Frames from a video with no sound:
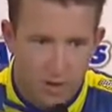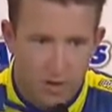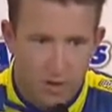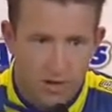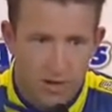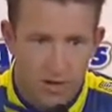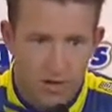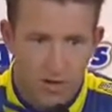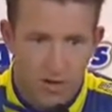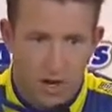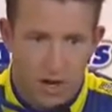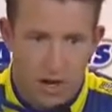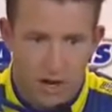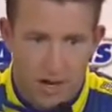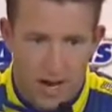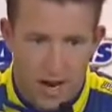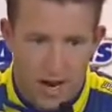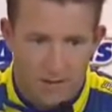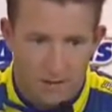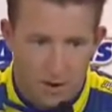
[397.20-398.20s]
but
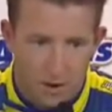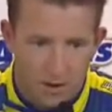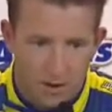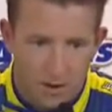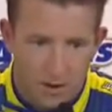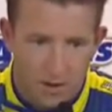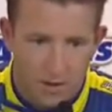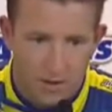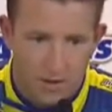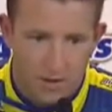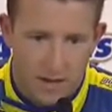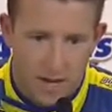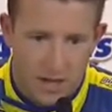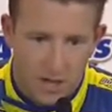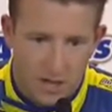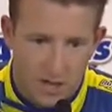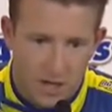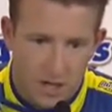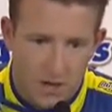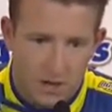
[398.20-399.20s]
to have all the
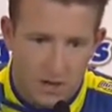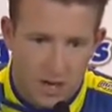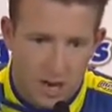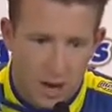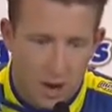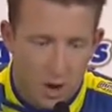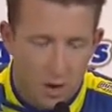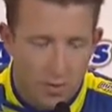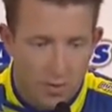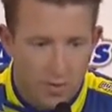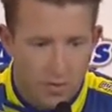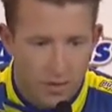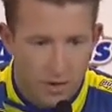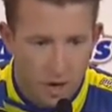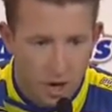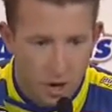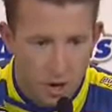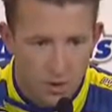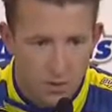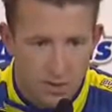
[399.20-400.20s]
engineering help and the
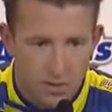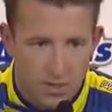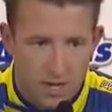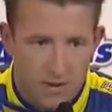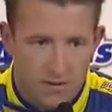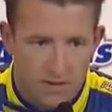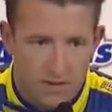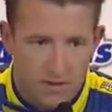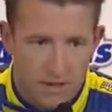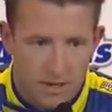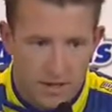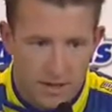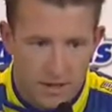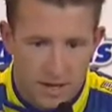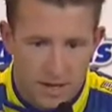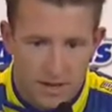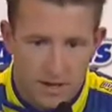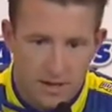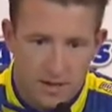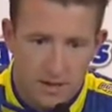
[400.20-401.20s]
notes and everything
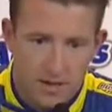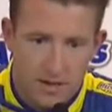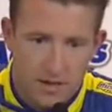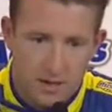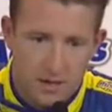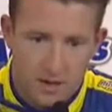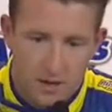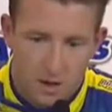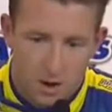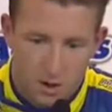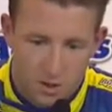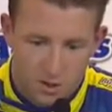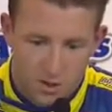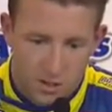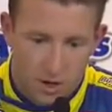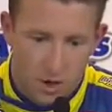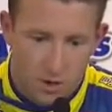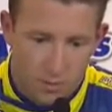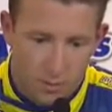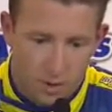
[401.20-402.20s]
that
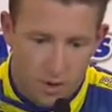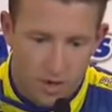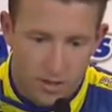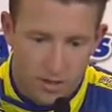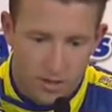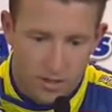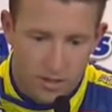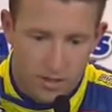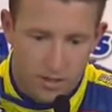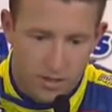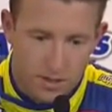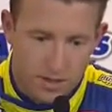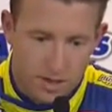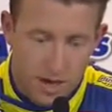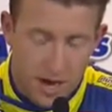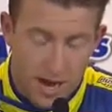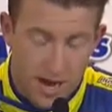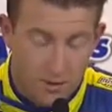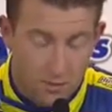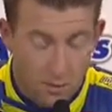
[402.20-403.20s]
RCR brings
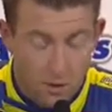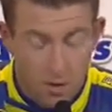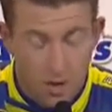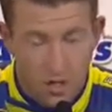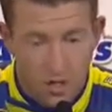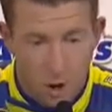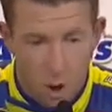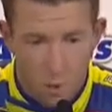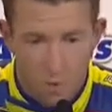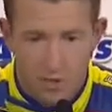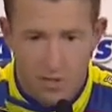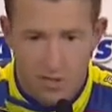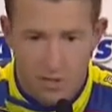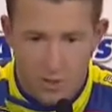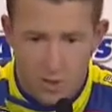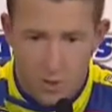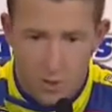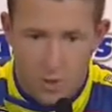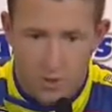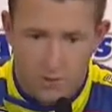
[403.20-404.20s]
and really opens
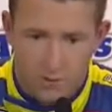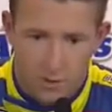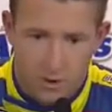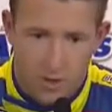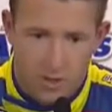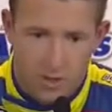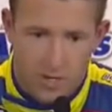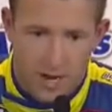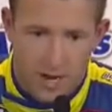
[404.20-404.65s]
their doors for